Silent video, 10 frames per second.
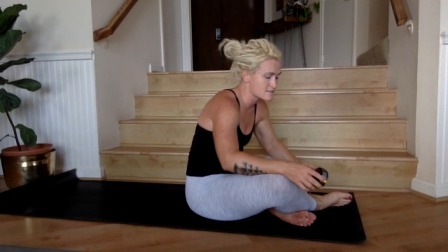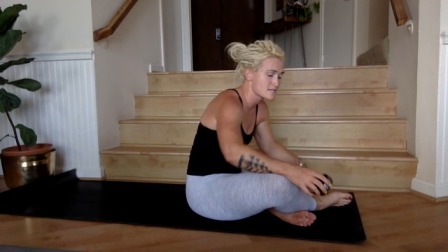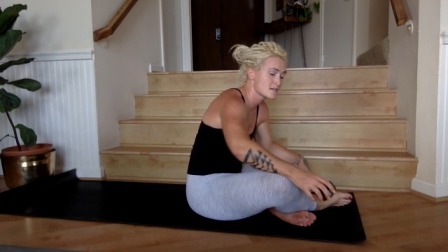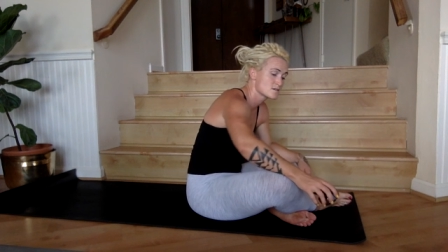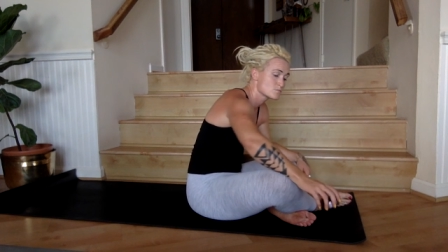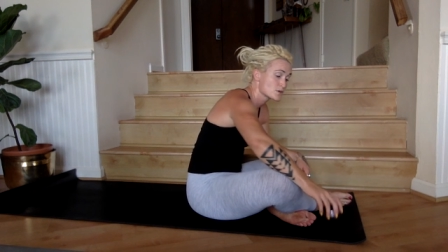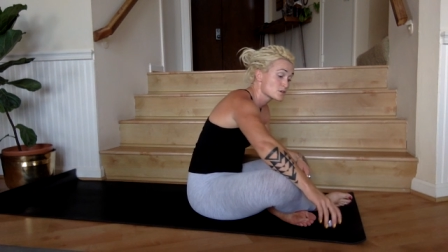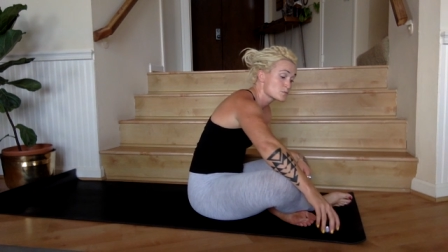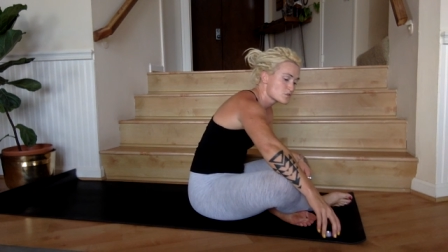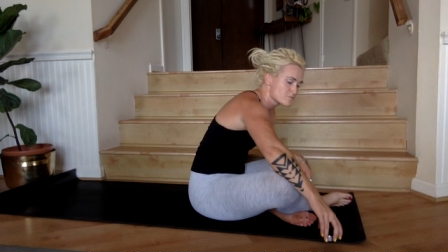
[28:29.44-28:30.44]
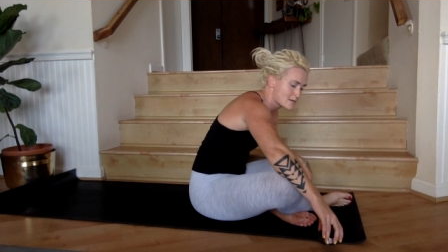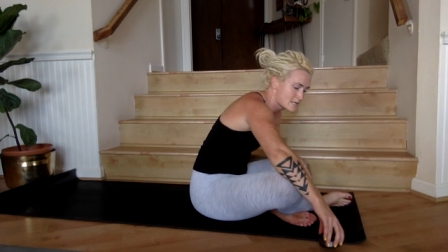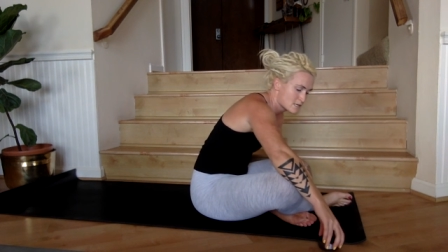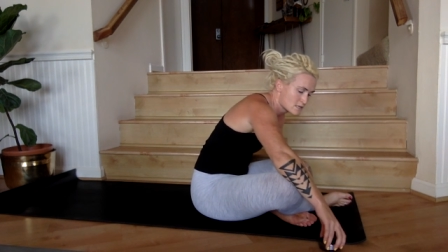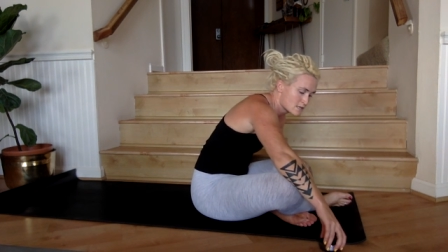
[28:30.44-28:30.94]
seconds per
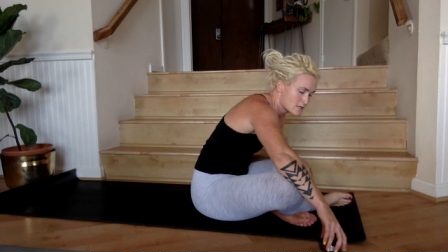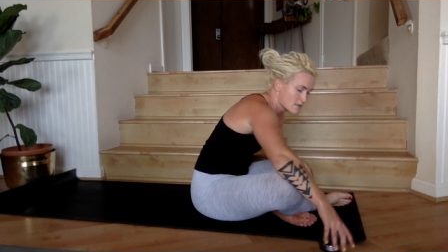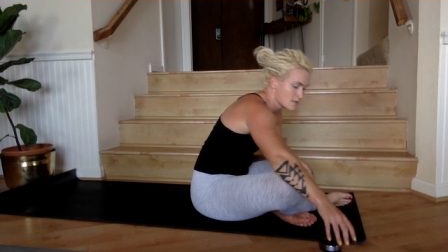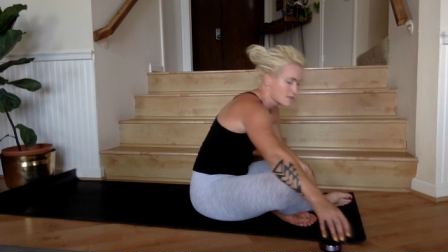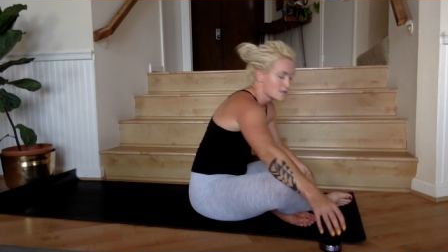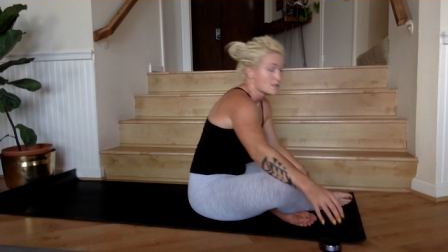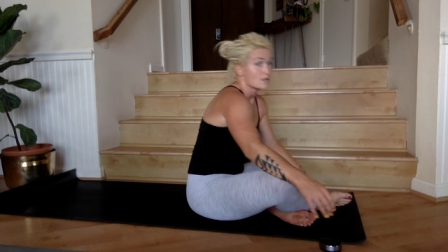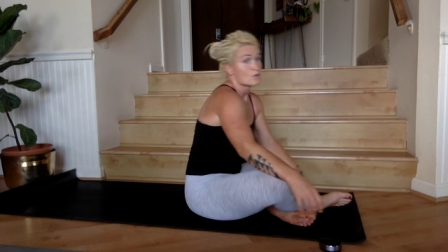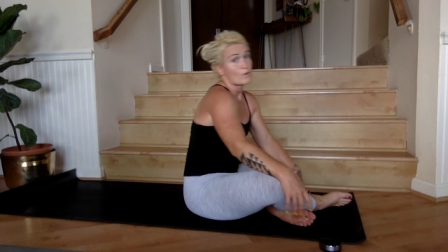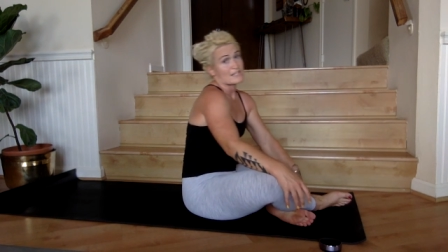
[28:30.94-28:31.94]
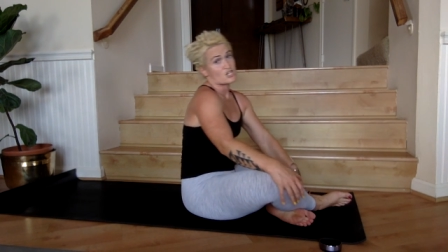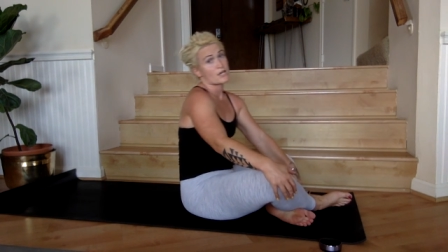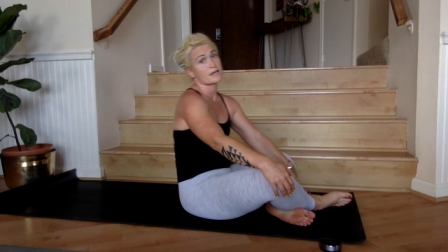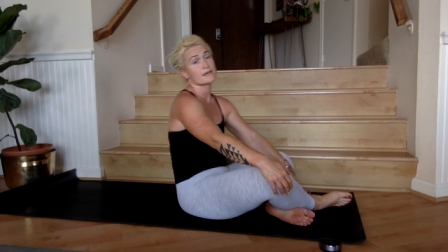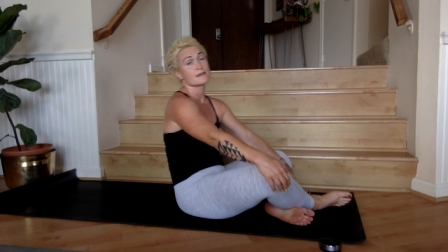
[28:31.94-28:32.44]
movement,
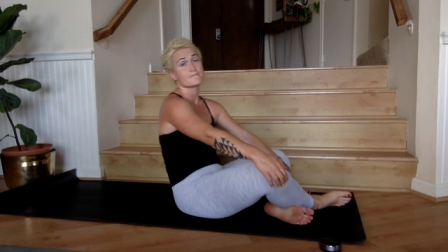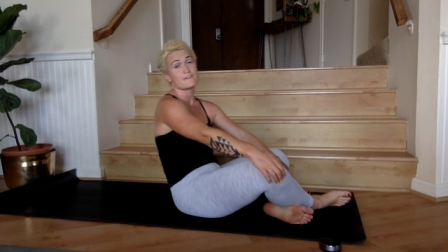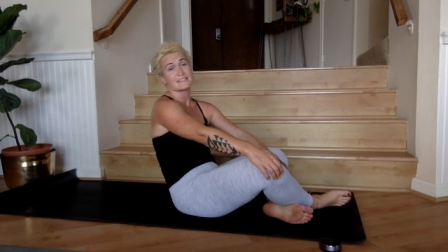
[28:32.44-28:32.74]
which